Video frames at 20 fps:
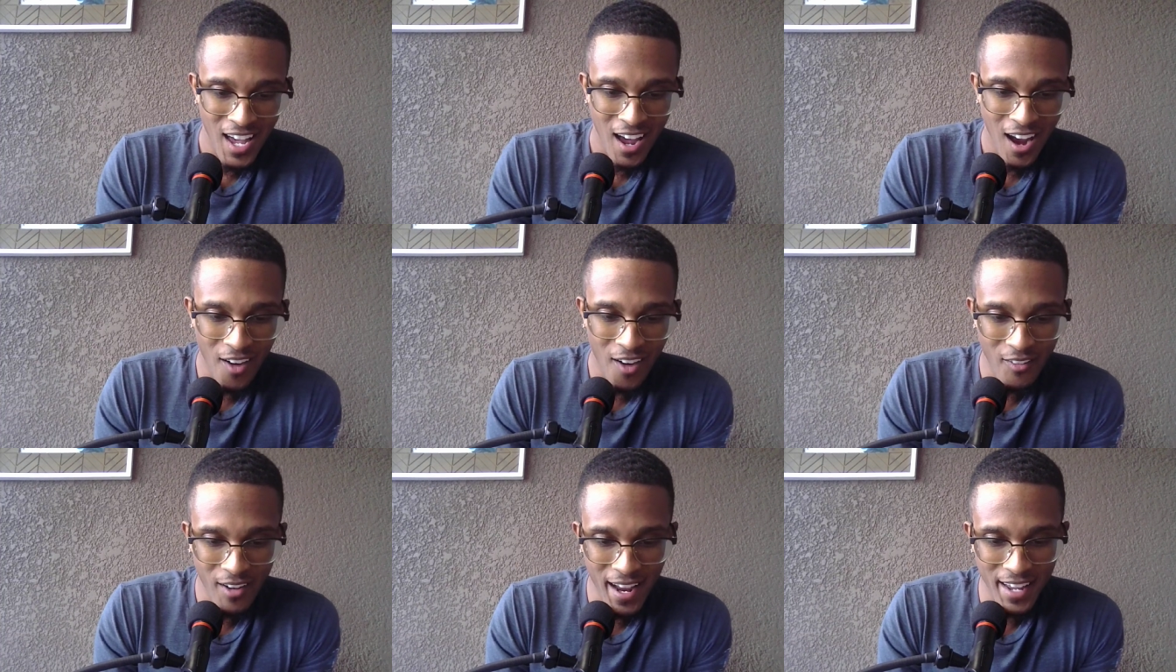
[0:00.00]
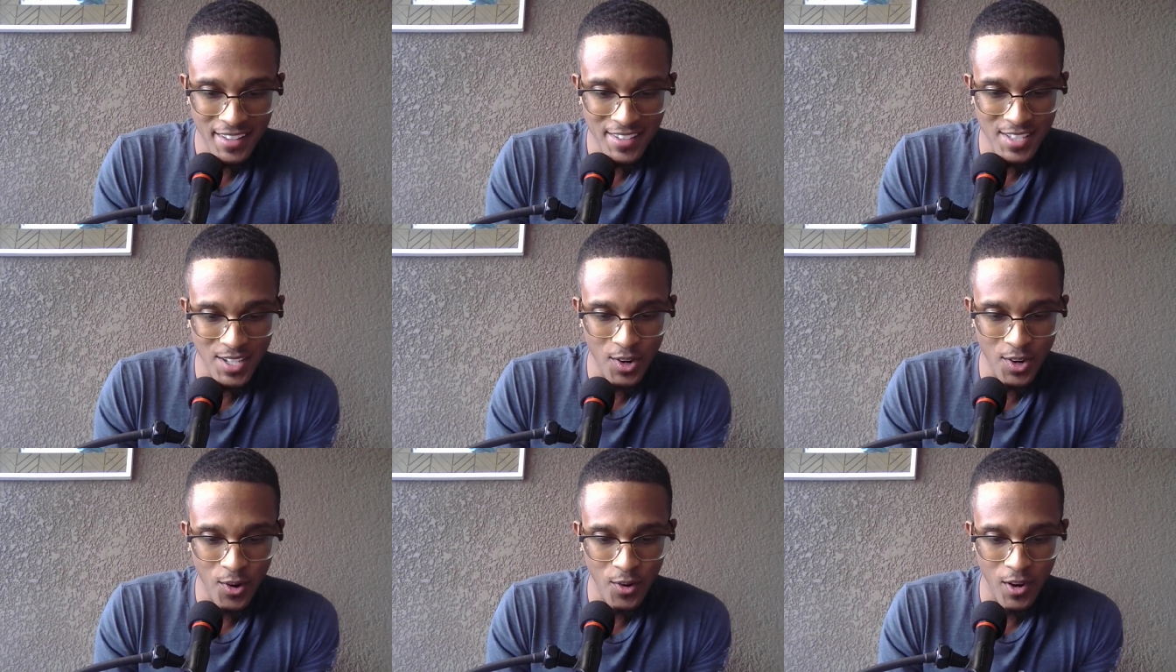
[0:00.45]
All right,
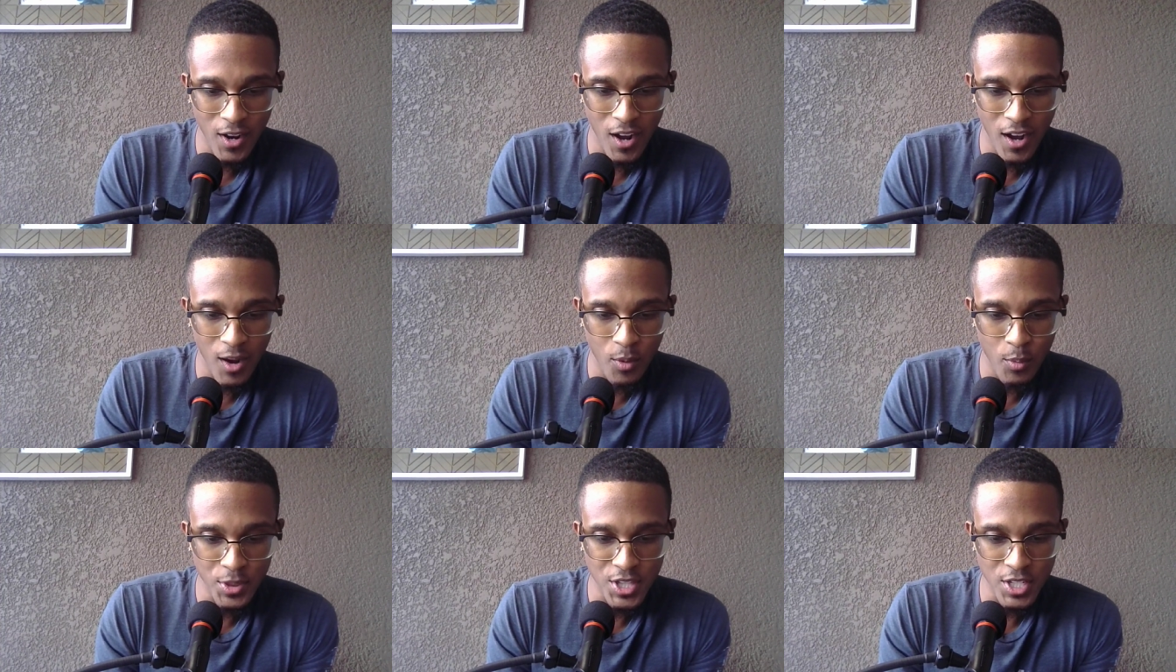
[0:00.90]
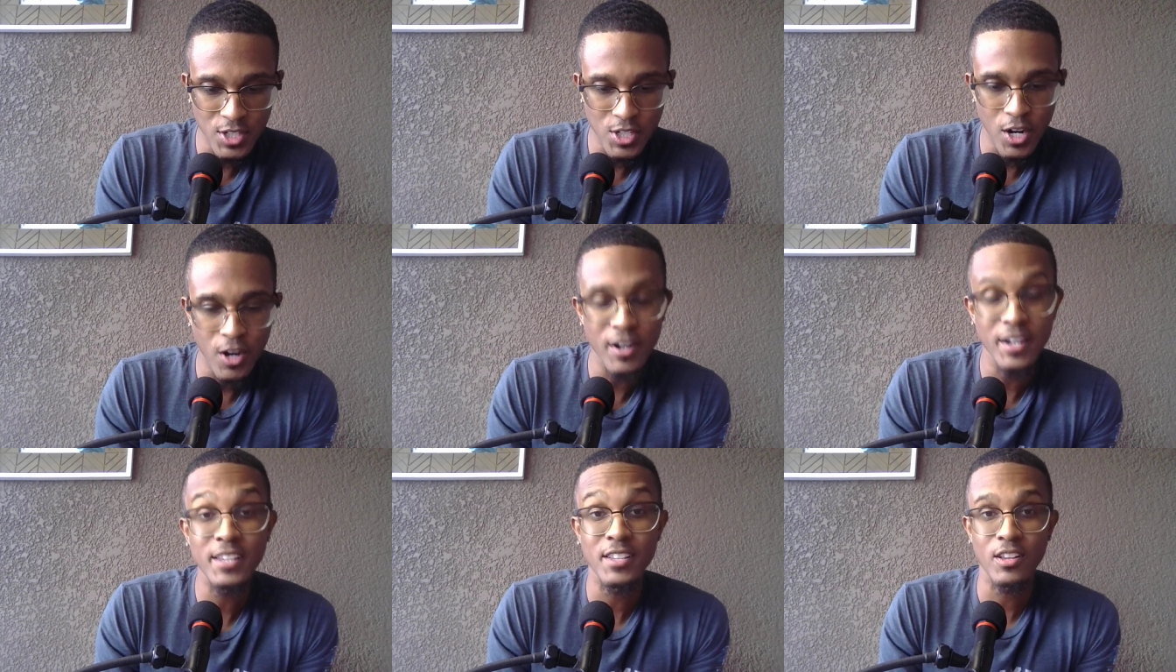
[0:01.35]
so uh, with the
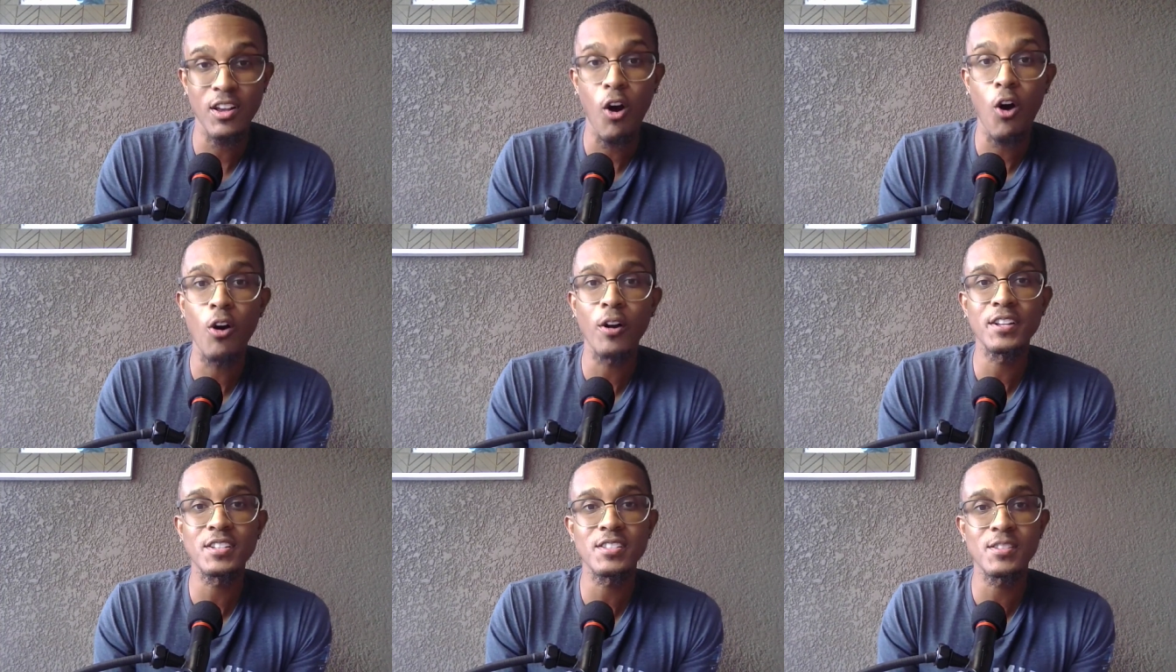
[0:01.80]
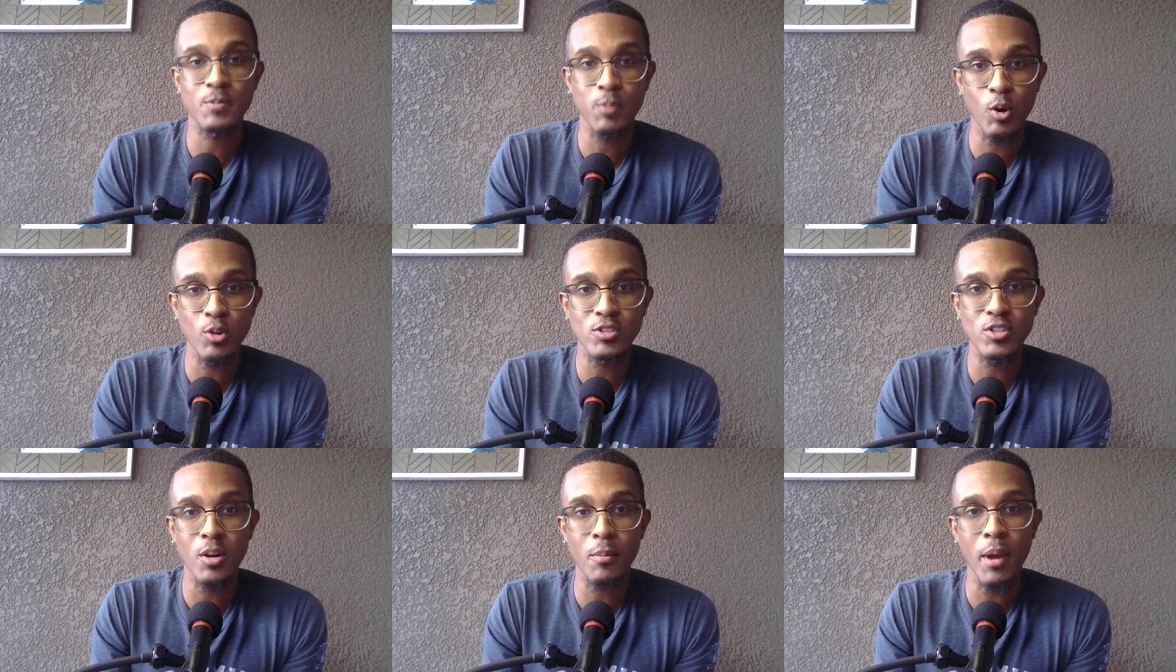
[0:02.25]
chart, it, all this is
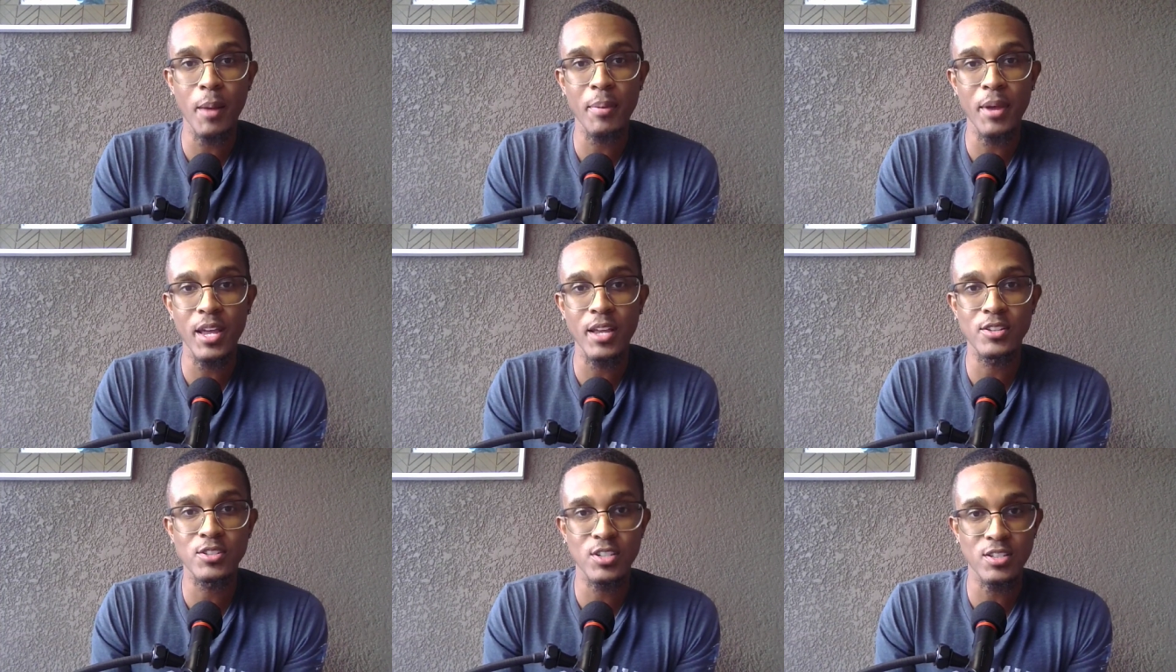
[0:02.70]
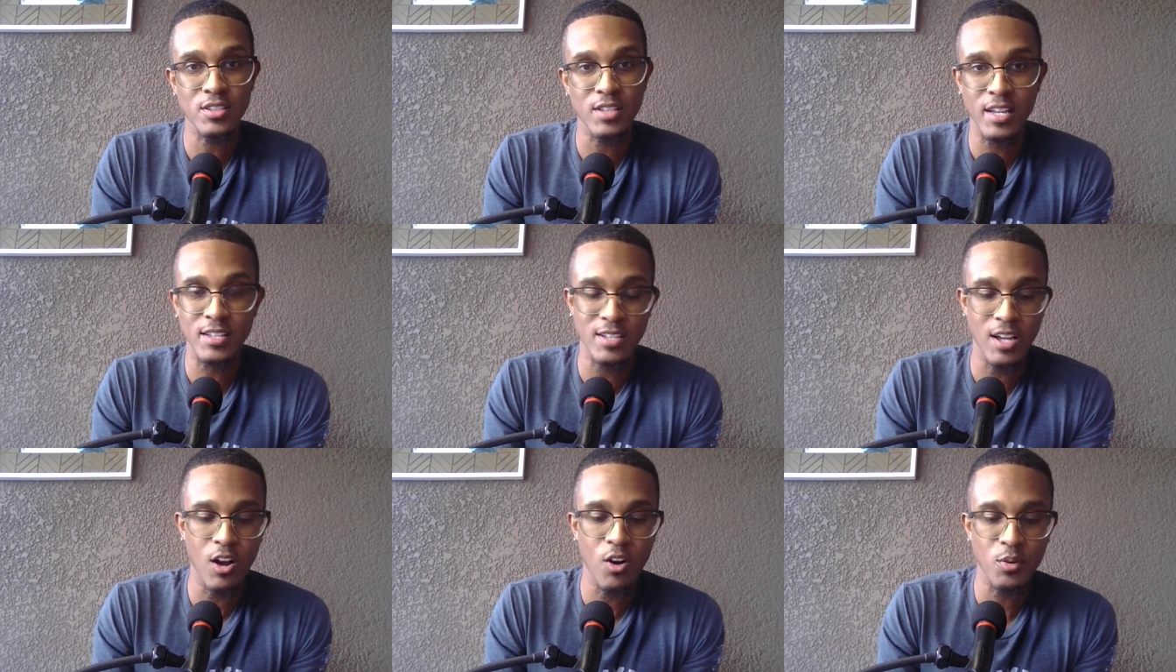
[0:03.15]
posted on my page, just
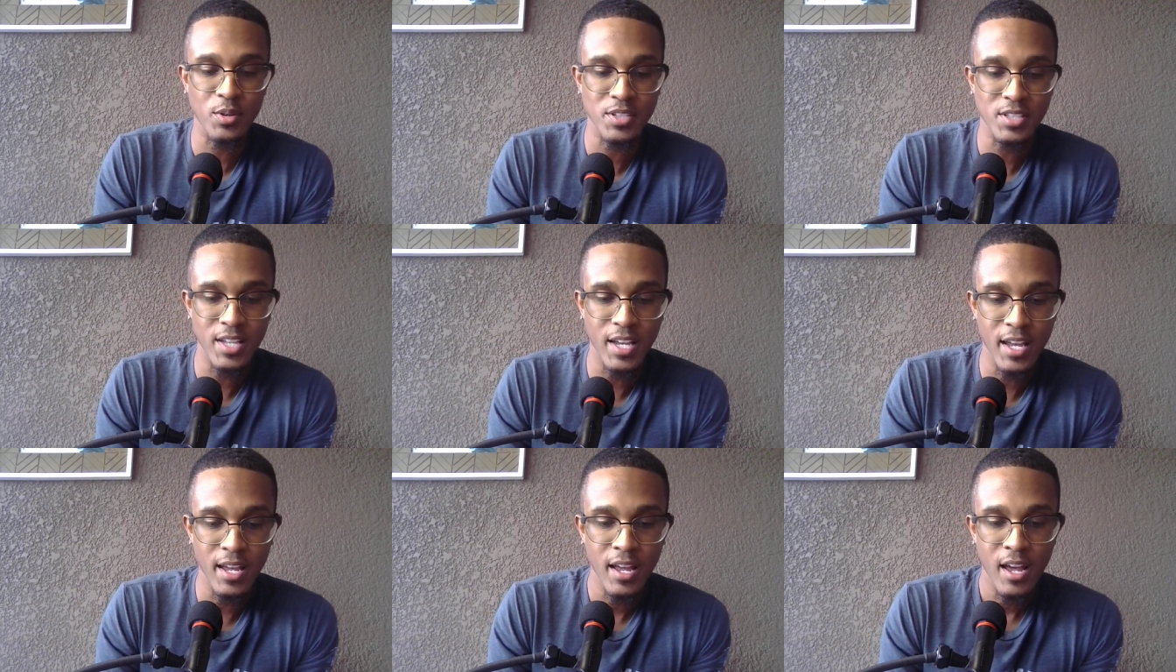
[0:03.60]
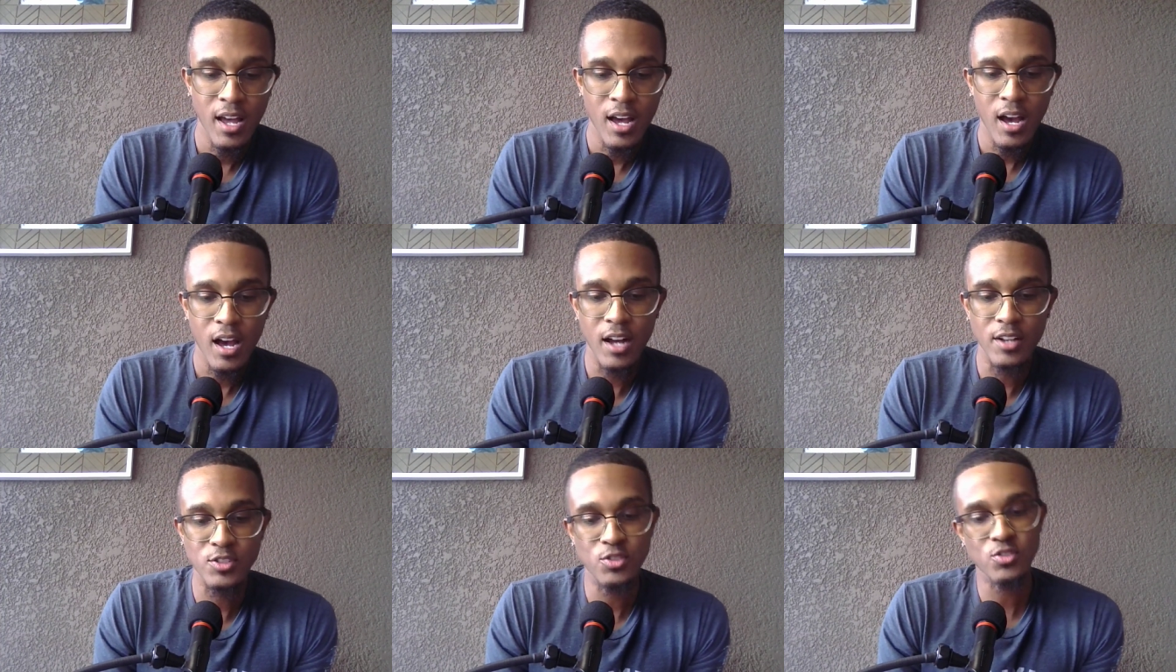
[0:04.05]
as I always say,
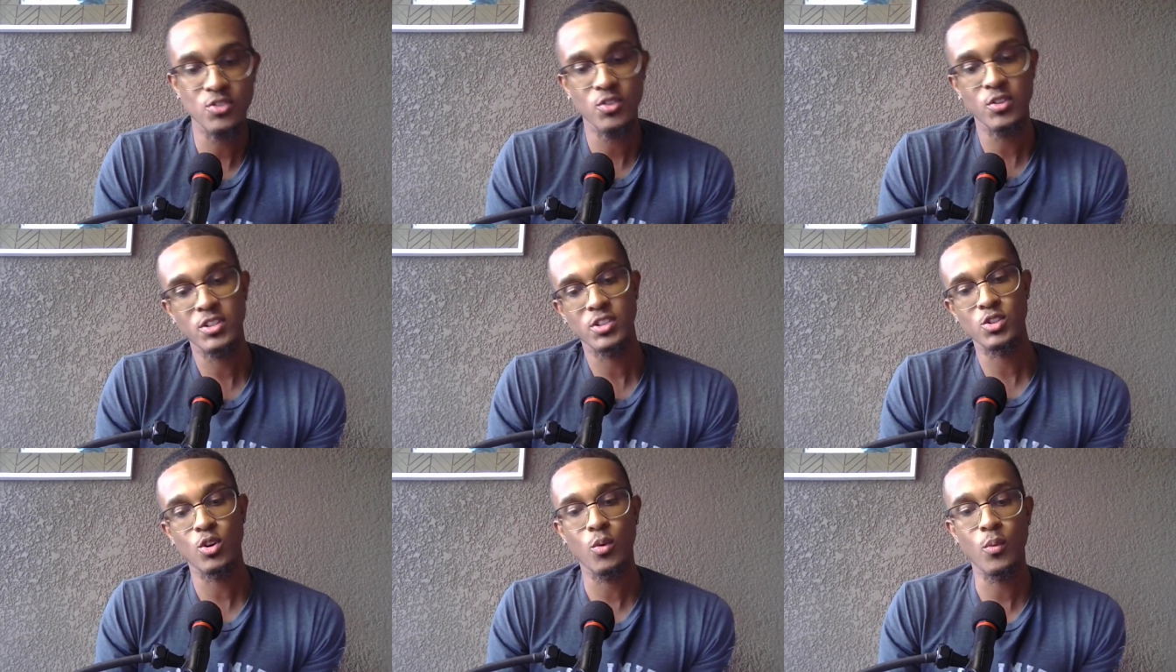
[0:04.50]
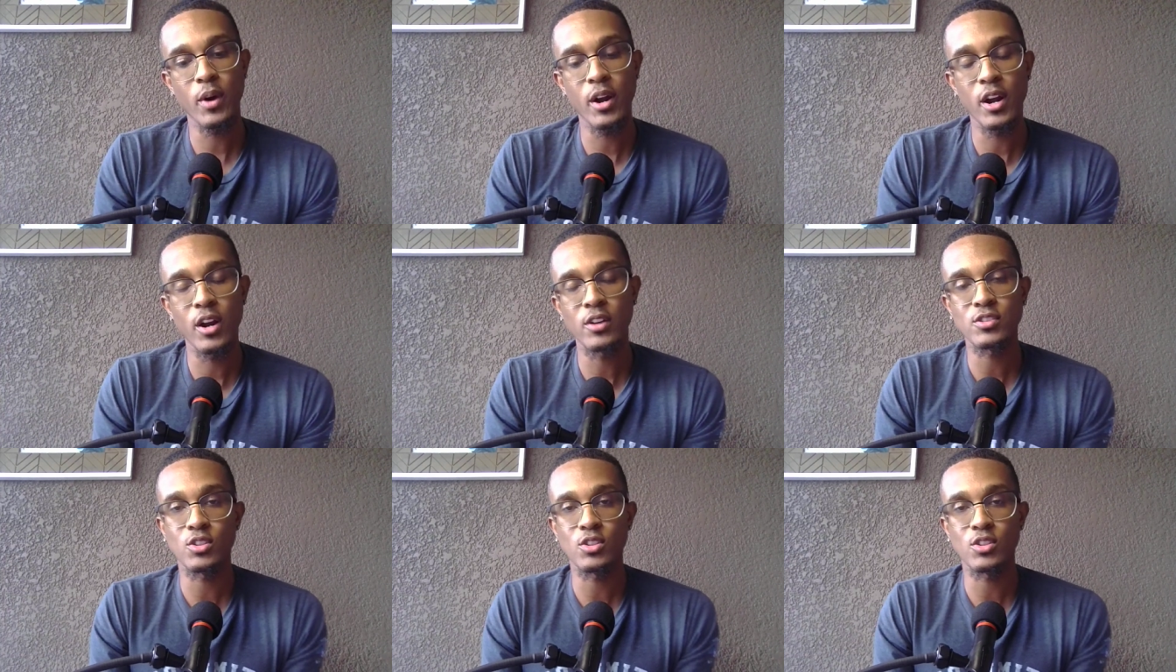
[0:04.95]
uh, just so that you're aware.